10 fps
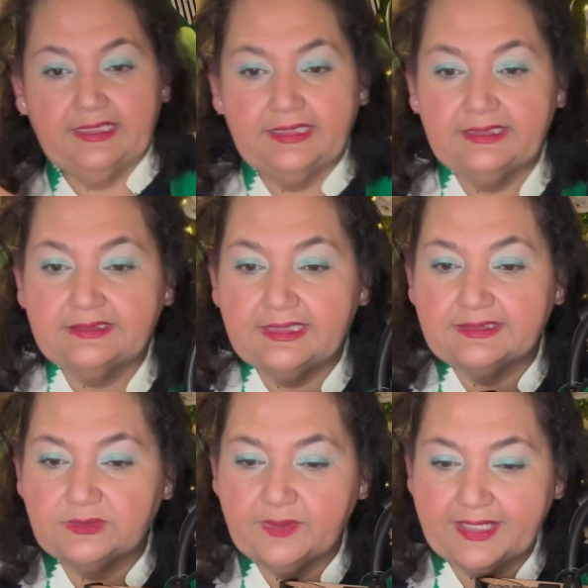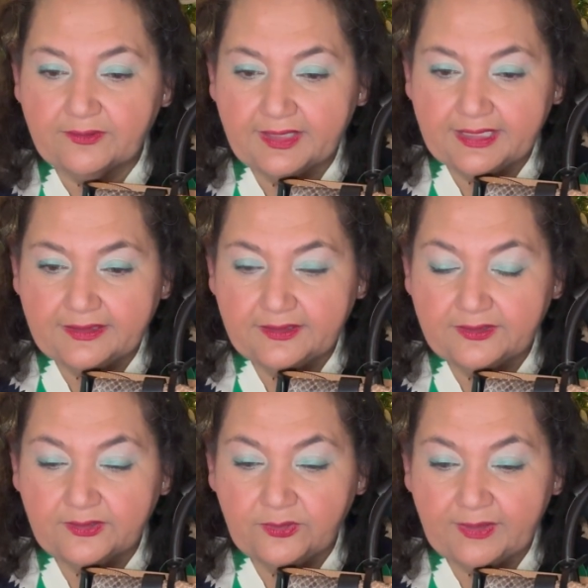it says suede, right?
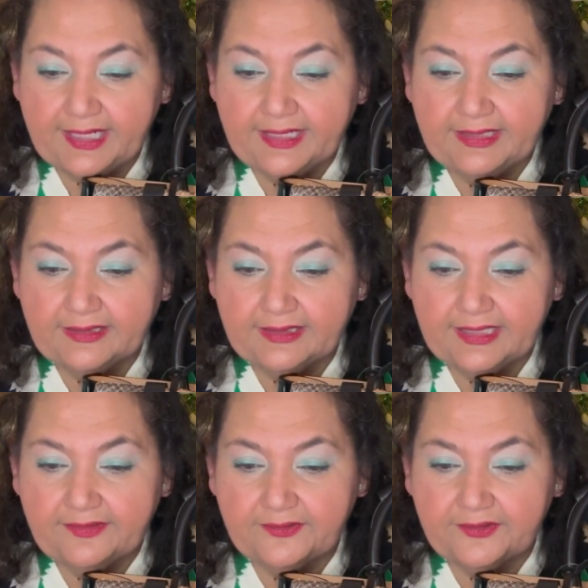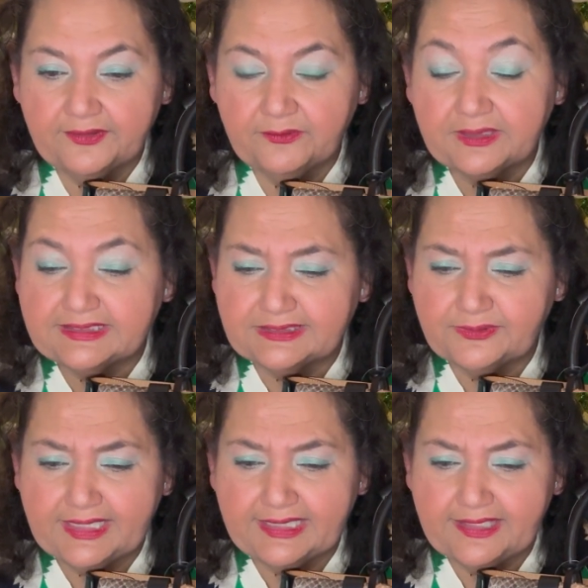Gray leather. Well, it says
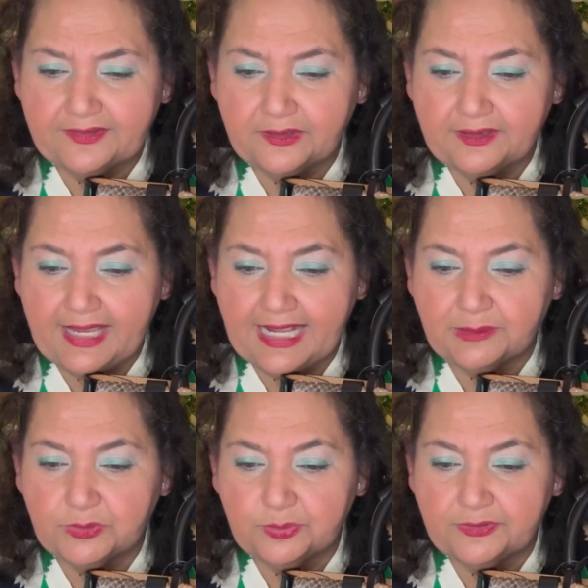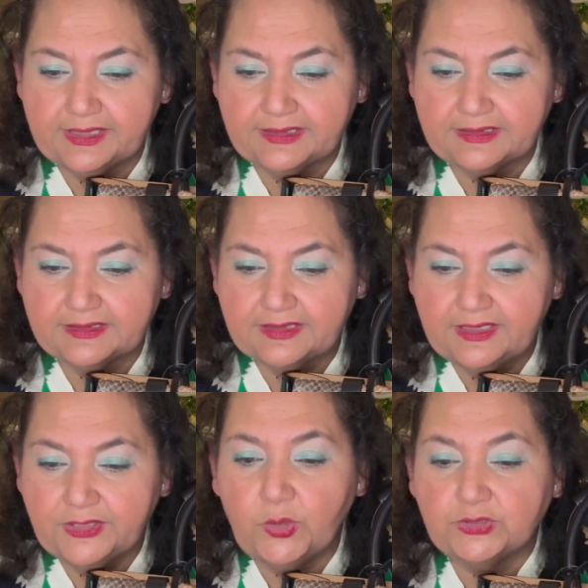gray leather, animal print.
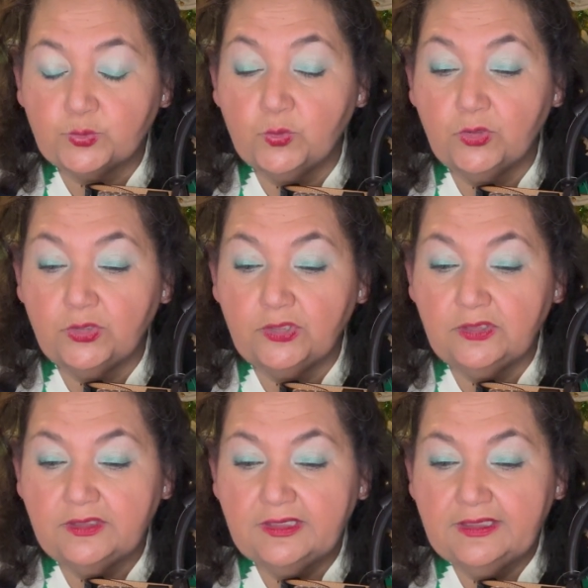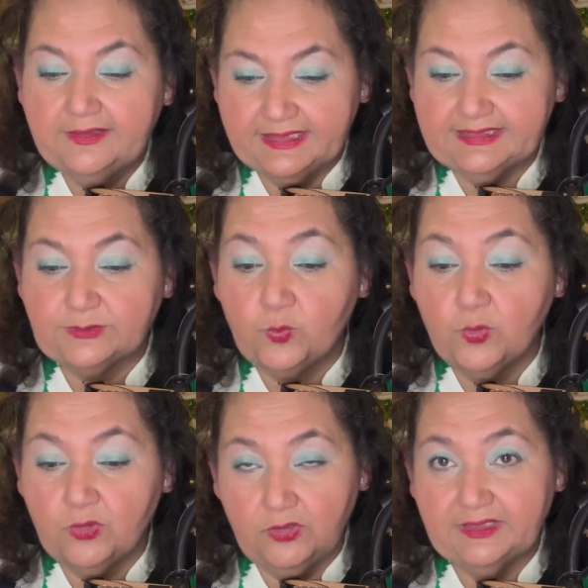No, it's wool. This is
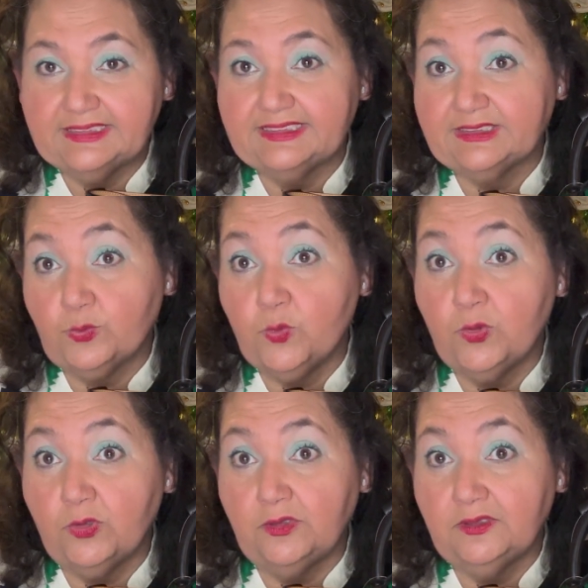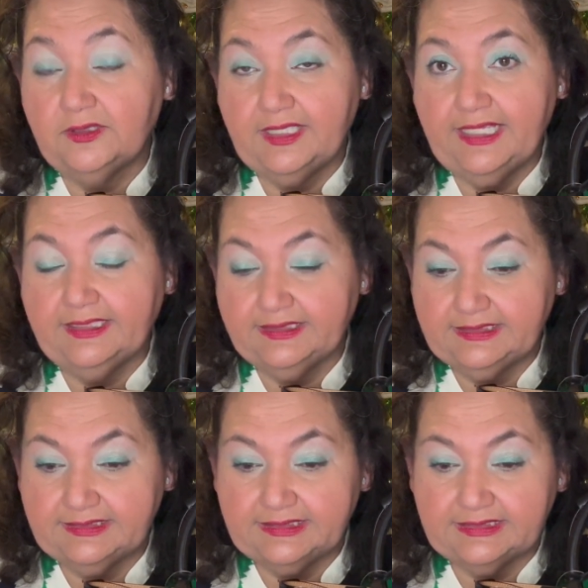wool. It says it's wool, and this
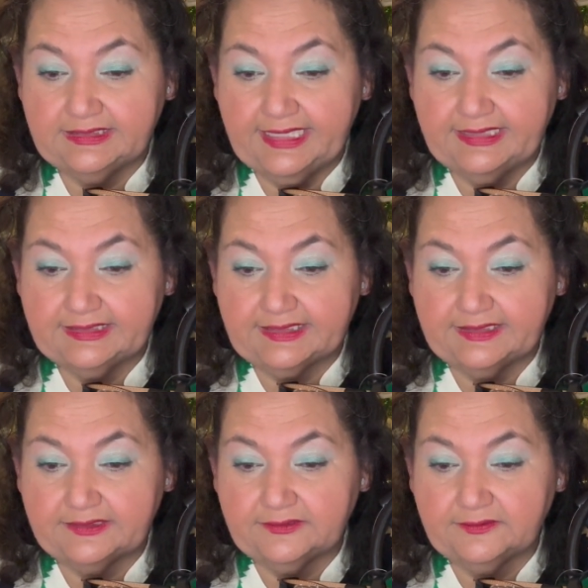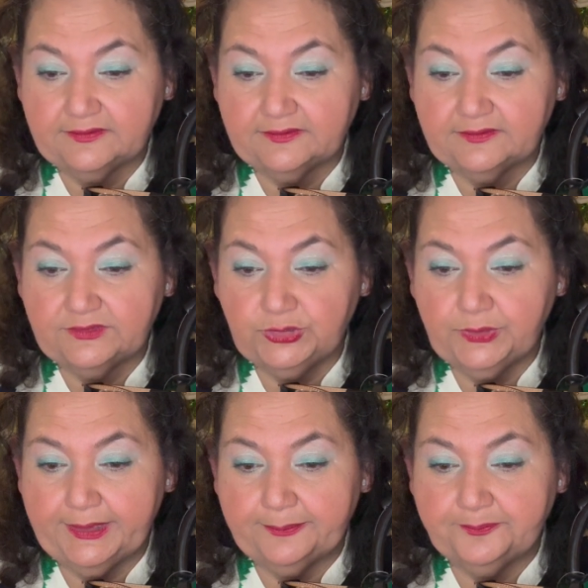is the snakeskin
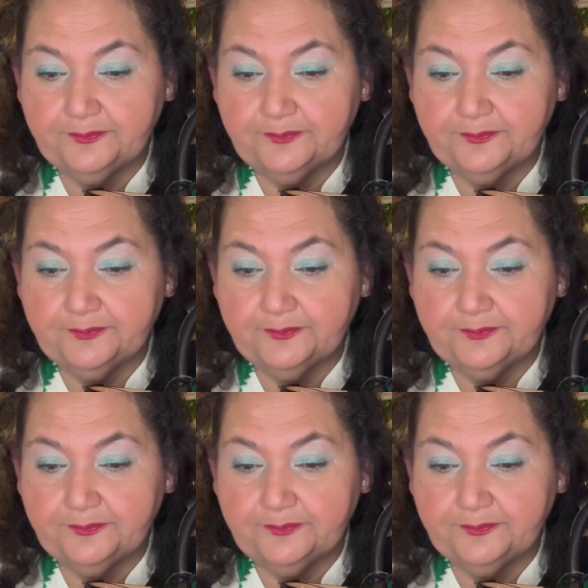trim.